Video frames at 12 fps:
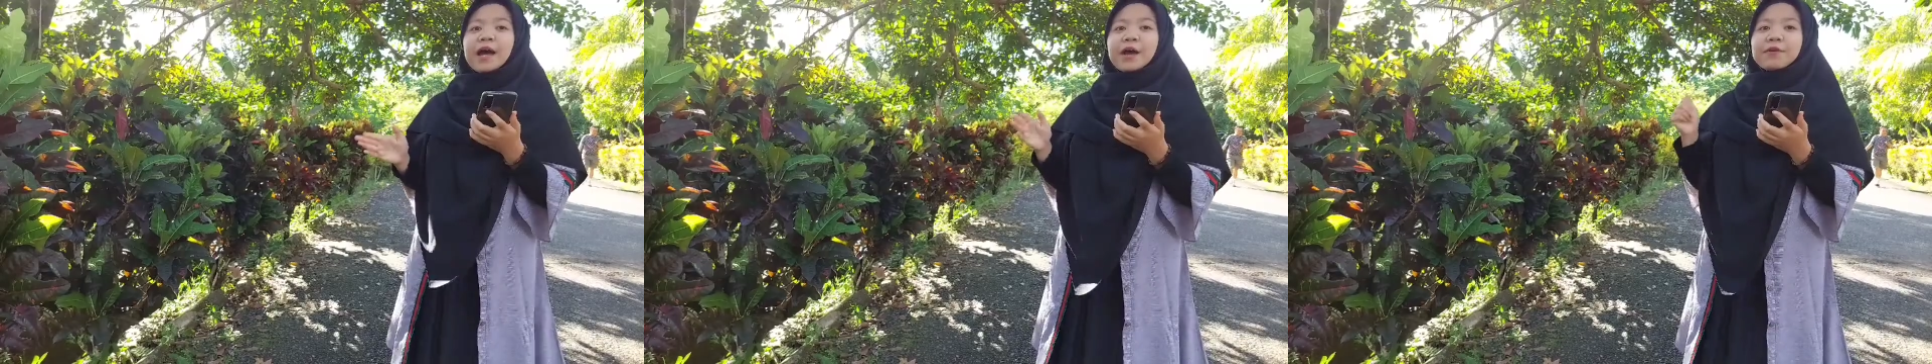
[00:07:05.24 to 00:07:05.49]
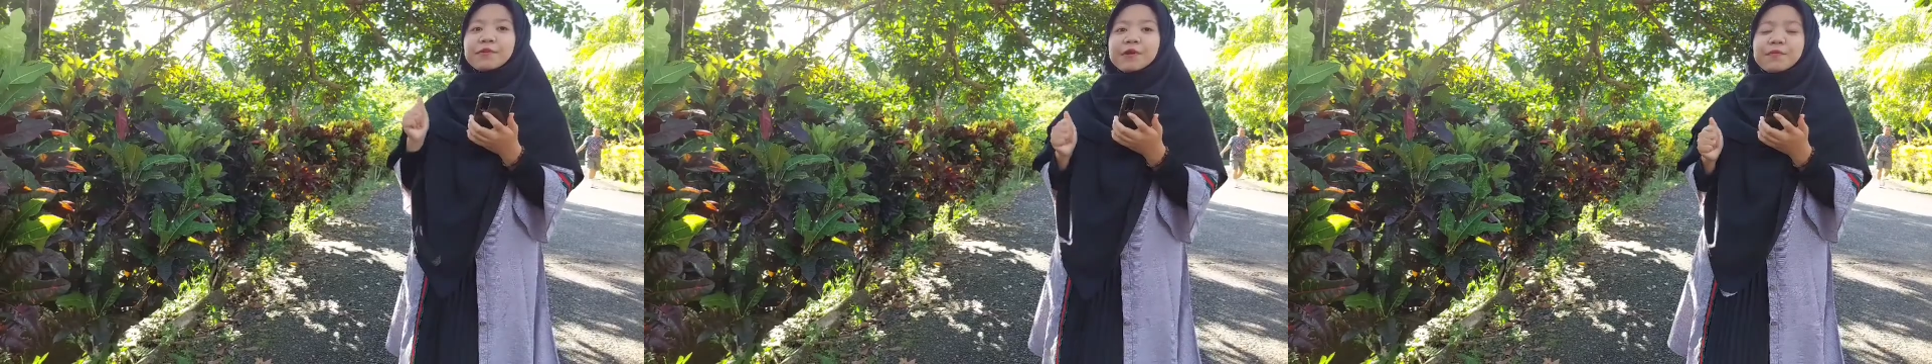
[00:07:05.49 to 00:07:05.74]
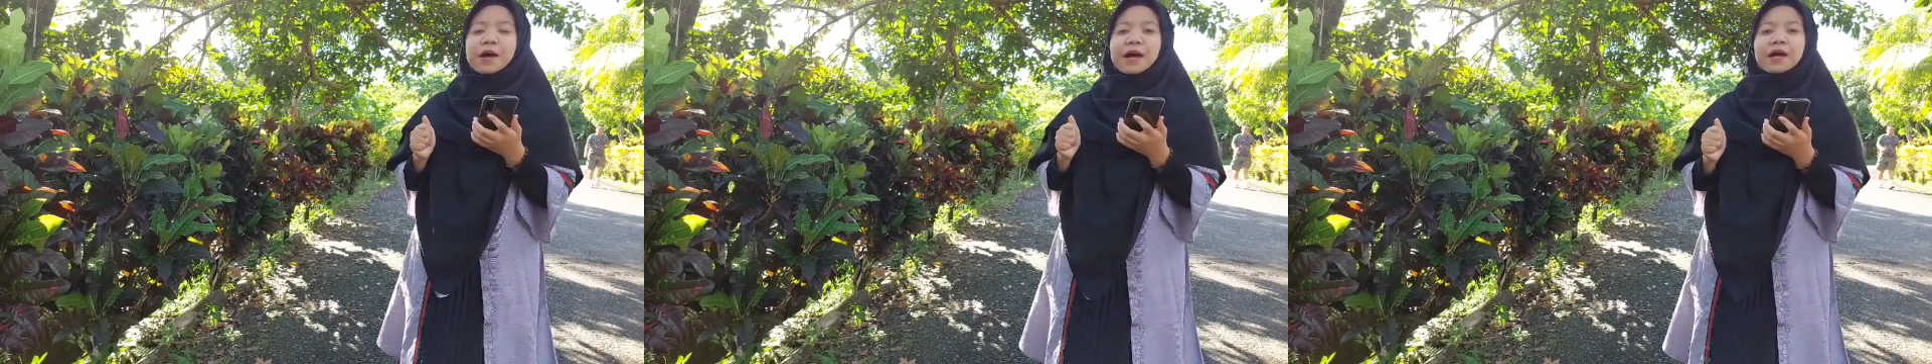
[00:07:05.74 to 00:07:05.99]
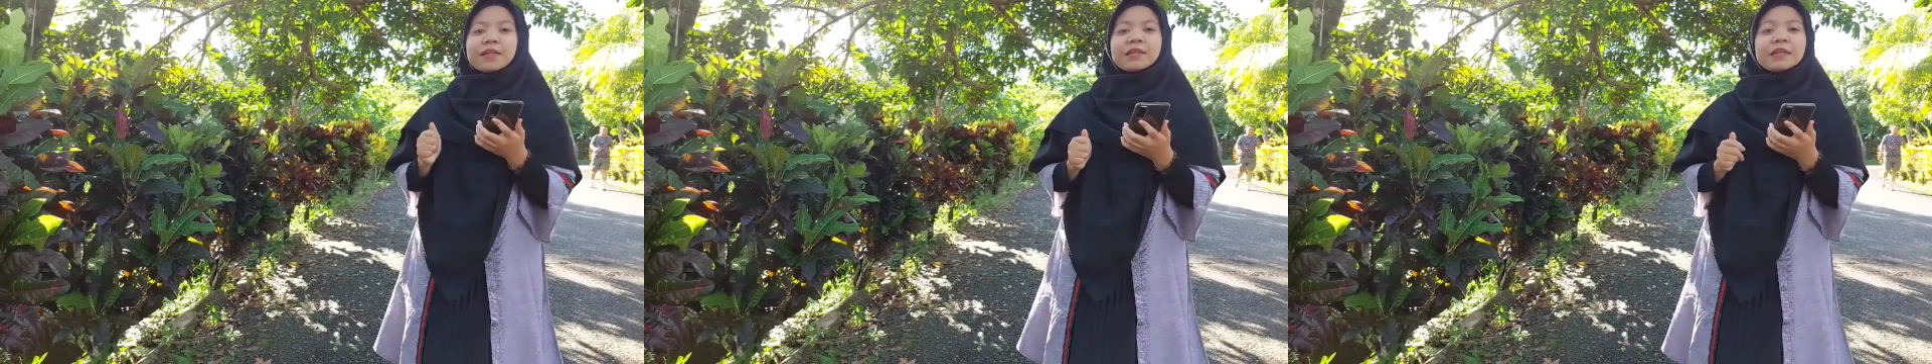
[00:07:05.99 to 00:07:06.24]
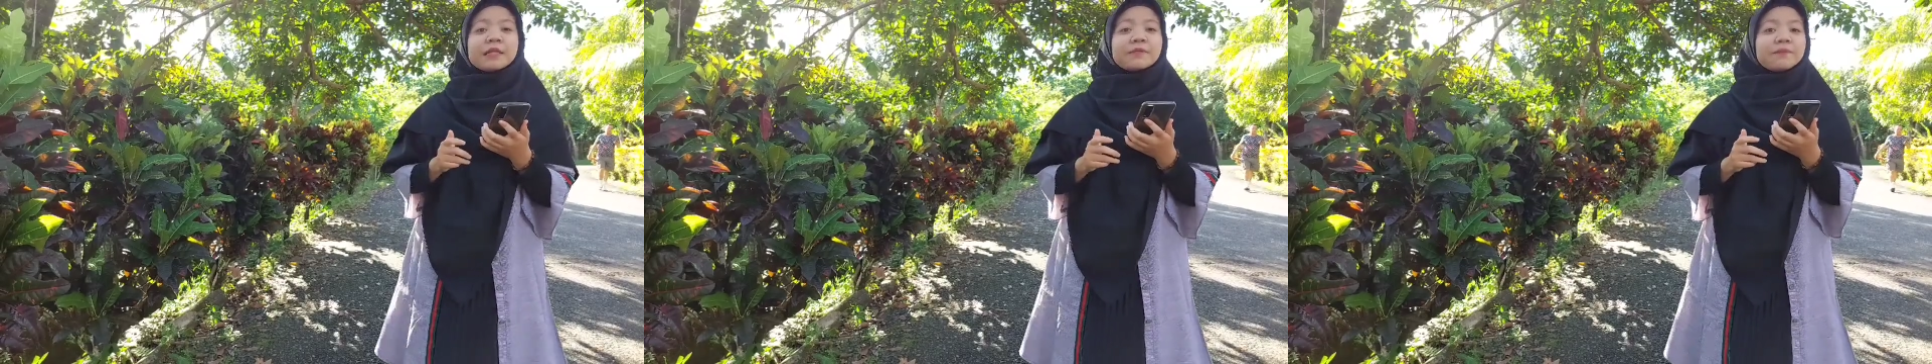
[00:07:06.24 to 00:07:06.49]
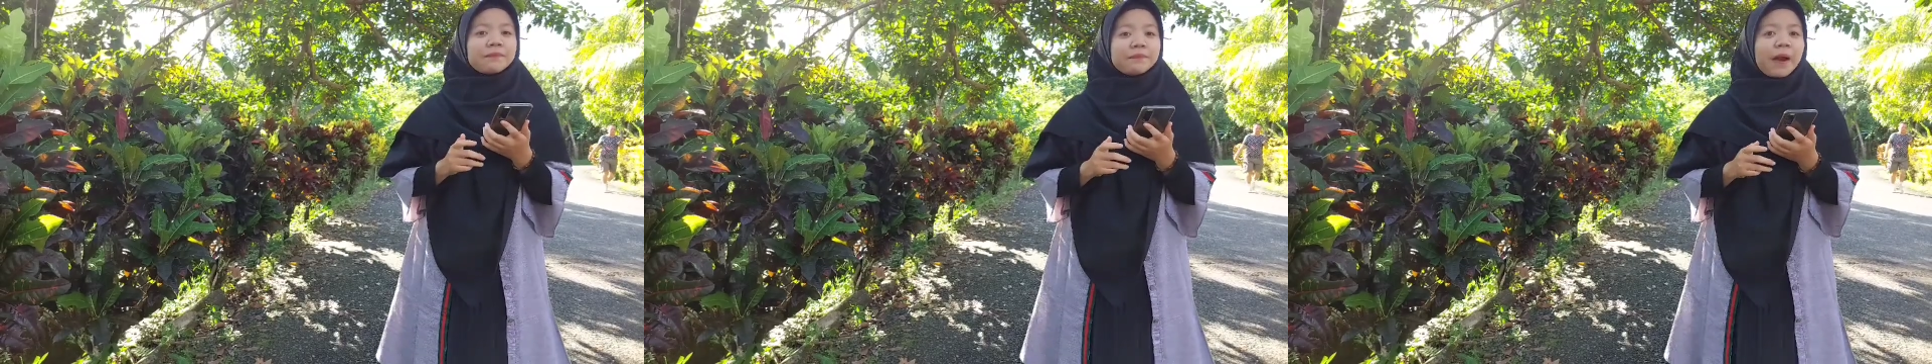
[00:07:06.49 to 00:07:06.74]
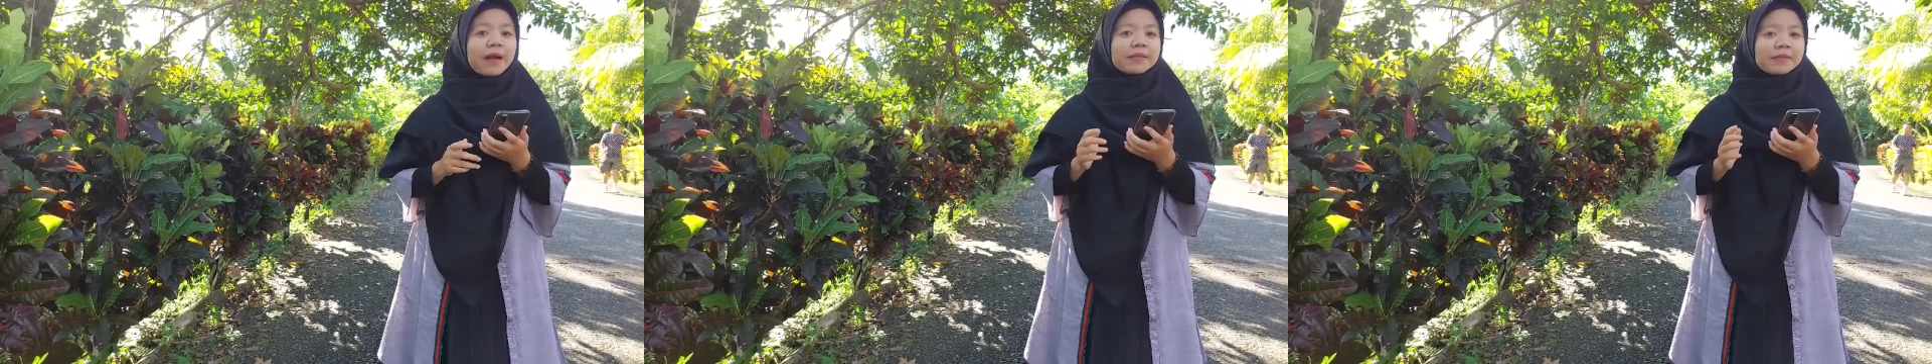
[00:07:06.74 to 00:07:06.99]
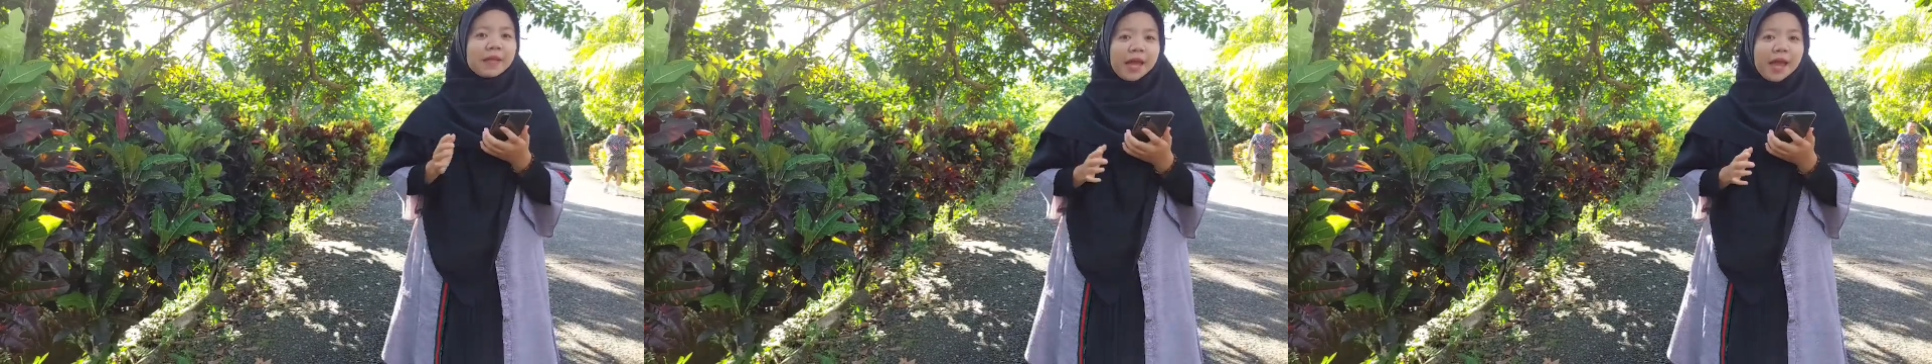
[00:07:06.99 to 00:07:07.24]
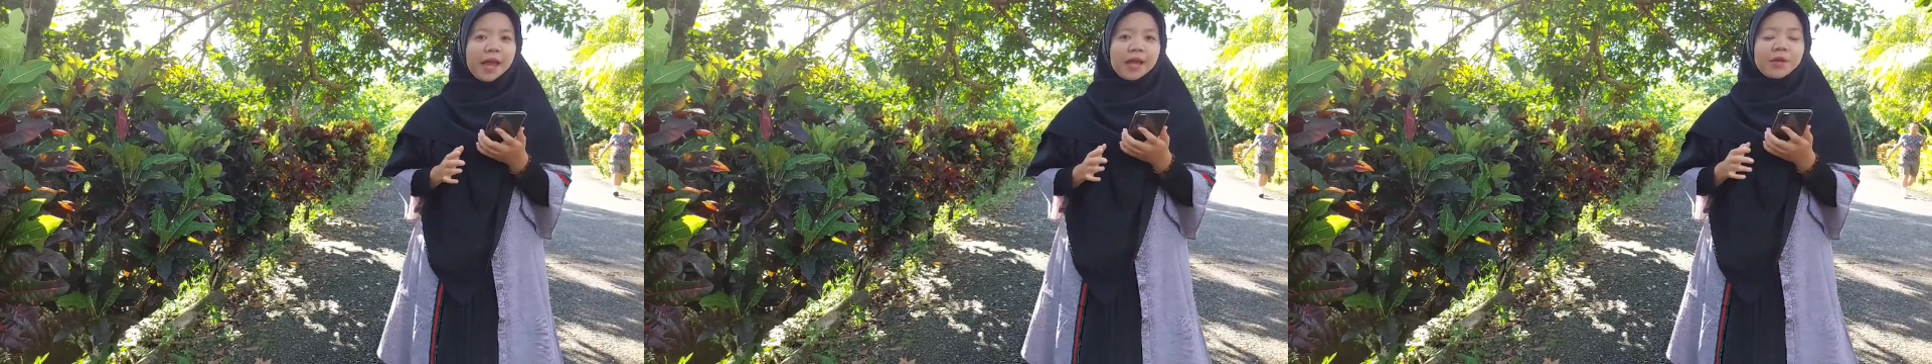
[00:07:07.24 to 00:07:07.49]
everyone, in part A,